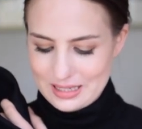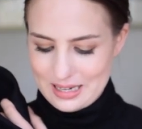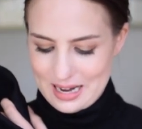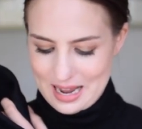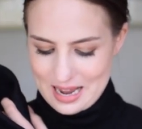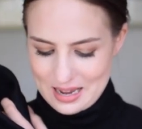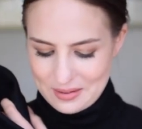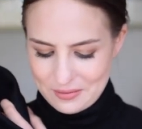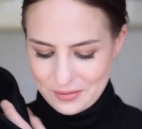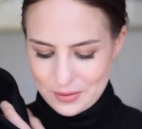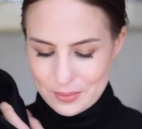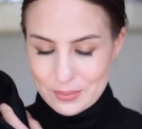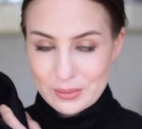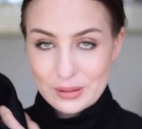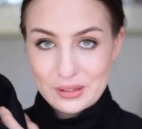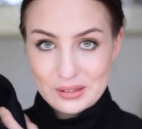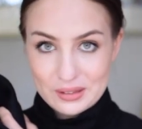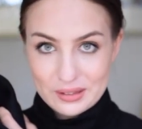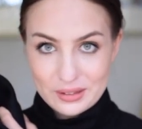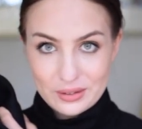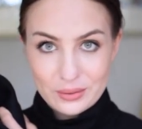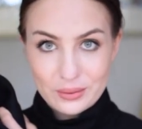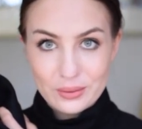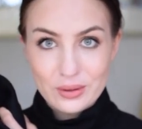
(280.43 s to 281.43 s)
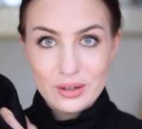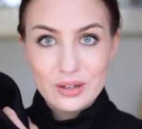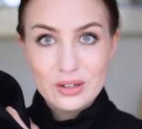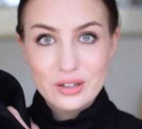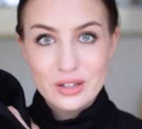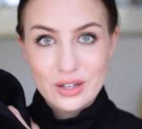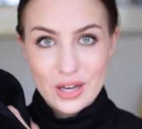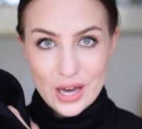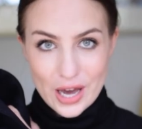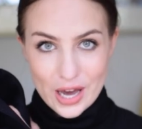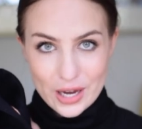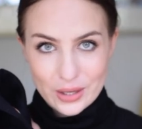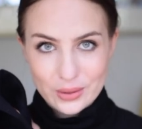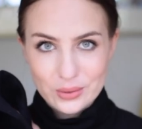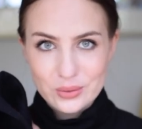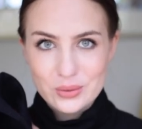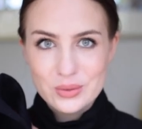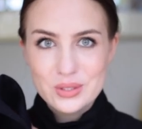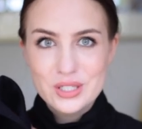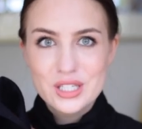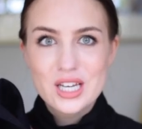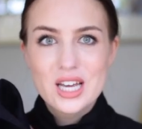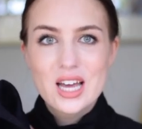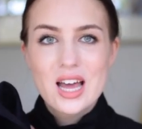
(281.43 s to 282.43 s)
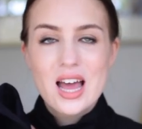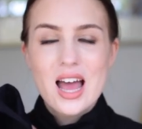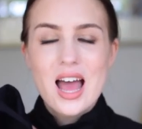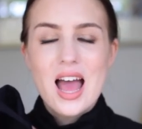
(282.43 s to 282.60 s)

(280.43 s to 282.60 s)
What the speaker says: navy blue coat.